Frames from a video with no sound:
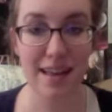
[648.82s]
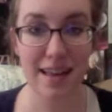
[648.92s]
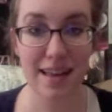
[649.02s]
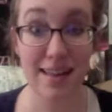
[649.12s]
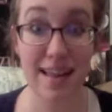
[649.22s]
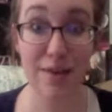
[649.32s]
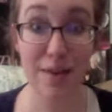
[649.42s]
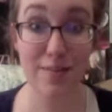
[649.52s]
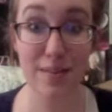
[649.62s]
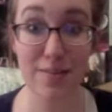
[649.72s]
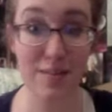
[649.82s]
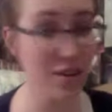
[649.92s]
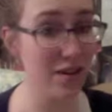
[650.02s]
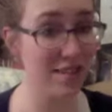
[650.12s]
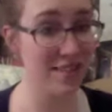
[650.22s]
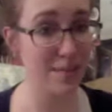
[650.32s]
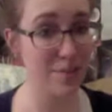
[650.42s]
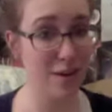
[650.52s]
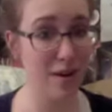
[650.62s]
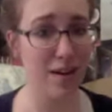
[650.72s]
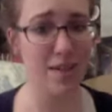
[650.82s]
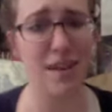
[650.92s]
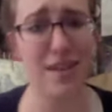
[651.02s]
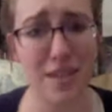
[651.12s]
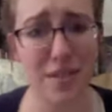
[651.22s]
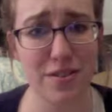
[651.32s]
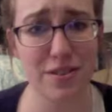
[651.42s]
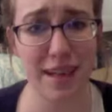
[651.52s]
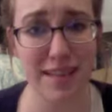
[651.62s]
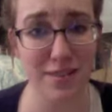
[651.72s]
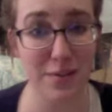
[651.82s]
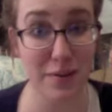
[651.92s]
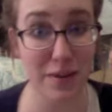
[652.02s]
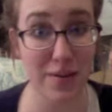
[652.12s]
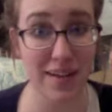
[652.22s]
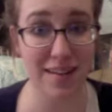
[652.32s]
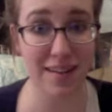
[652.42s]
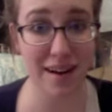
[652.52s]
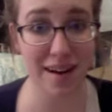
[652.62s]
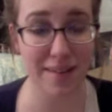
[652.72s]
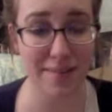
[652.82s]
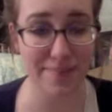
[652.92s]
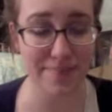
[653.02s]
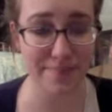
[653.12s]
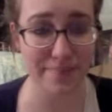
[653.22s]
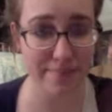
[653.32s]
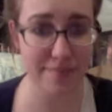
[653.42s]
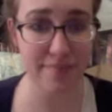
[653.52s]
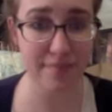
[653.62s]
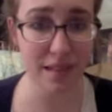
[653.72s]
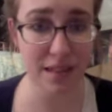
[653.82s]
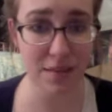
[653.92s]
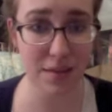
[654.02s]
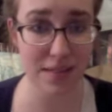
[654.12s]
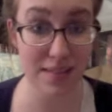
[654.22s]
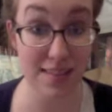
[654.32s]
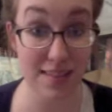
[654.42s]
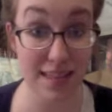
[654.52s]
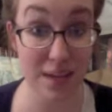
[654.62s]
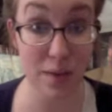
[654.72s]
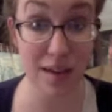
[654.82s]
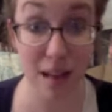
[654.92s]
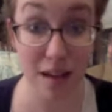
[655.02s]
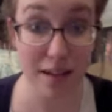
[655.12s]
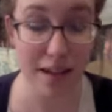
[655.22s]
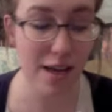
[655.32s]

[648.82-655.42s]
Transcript: And that wraps up the New York City book haul. I tried to go through the last few pretty quick. Especially this is getting quite long.